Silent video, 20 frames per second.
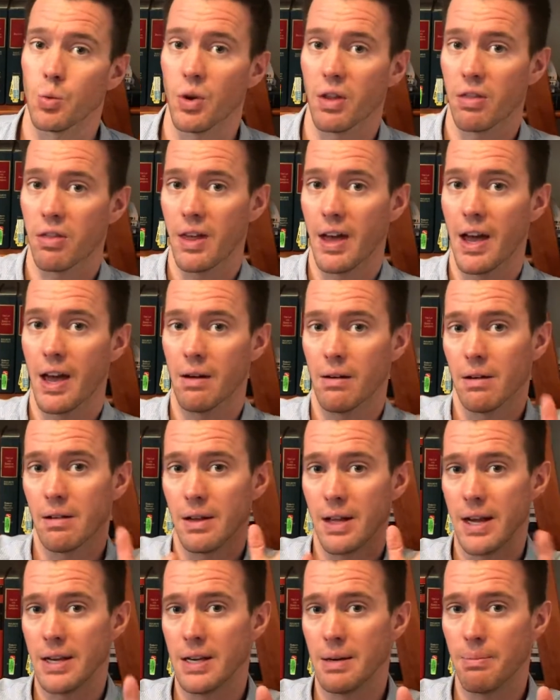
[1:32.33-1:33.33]
with that
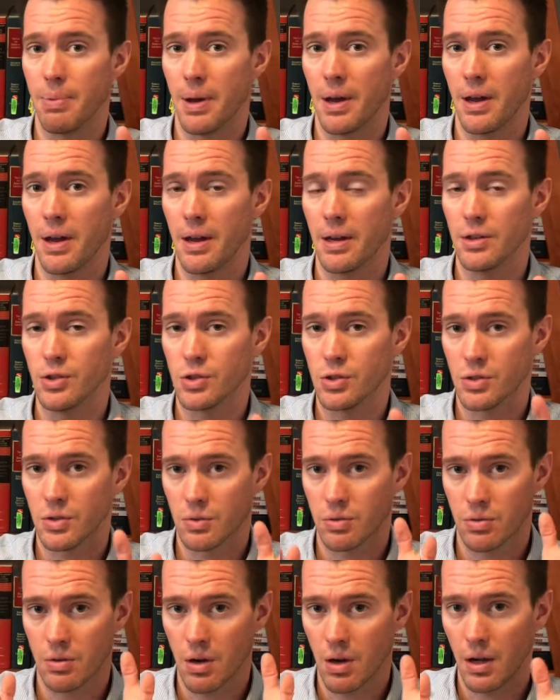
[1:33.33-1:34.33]
landing page,
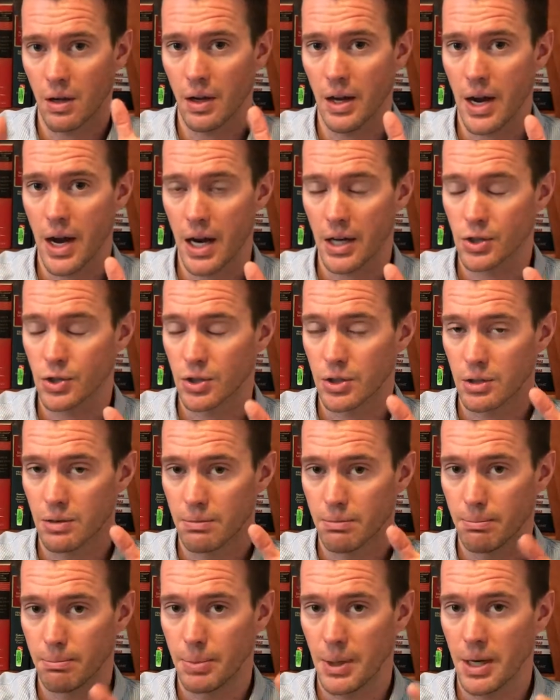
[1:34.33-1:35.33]
call to
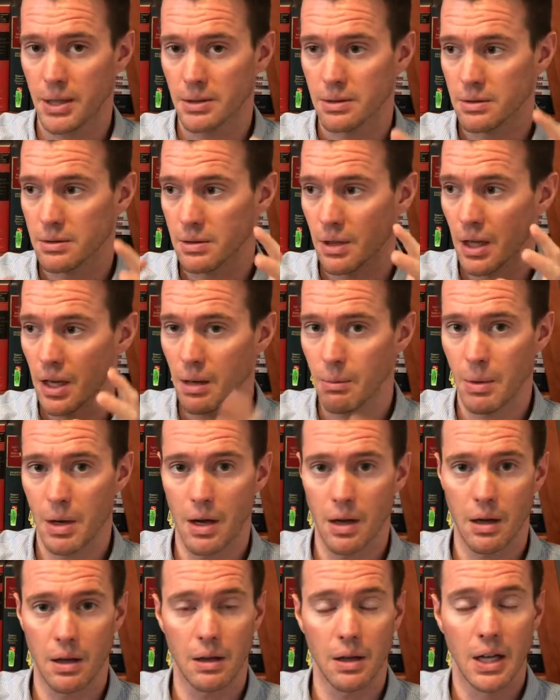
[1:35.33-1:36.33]
action, button,
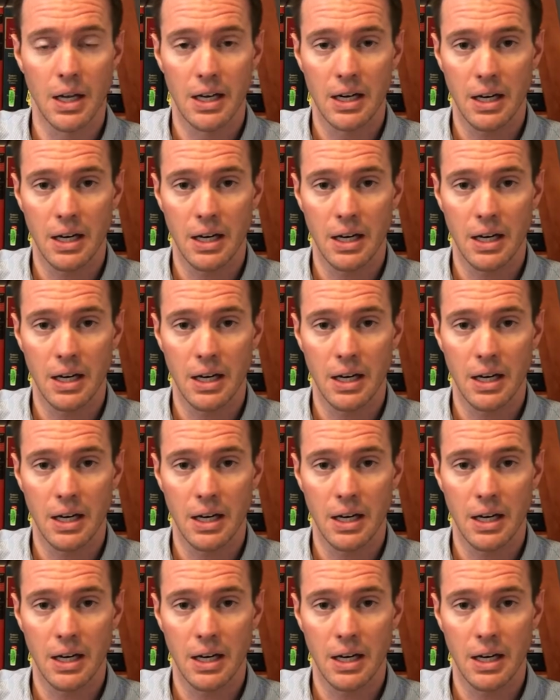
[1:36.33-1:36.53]
email,